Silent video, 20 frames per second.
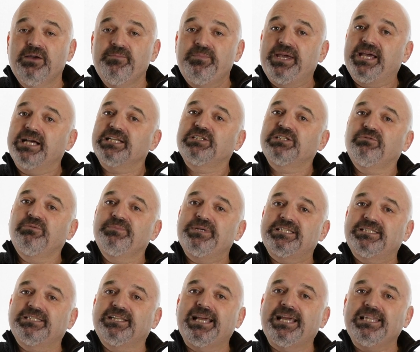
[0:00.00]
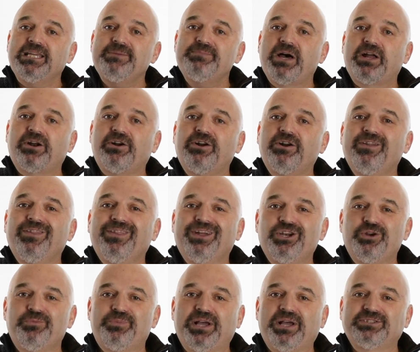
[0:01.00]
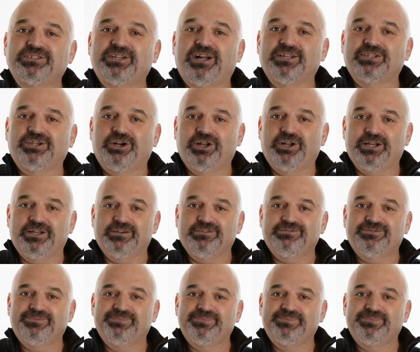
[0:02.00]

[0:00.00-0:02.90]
because it will be slightly better than your best alternative.